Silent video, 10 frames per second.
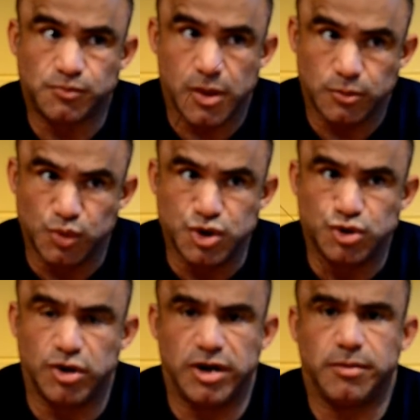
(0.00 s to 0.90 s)
when you
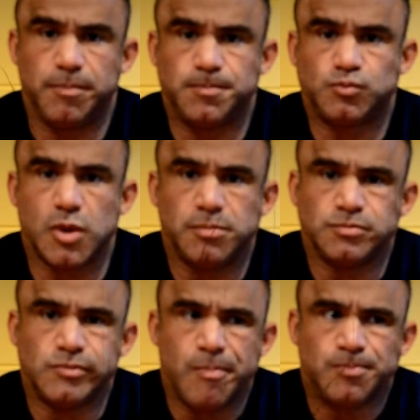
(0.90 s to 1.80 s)
train.
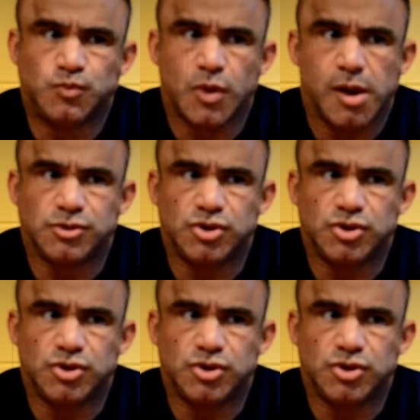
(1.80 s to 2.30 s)
So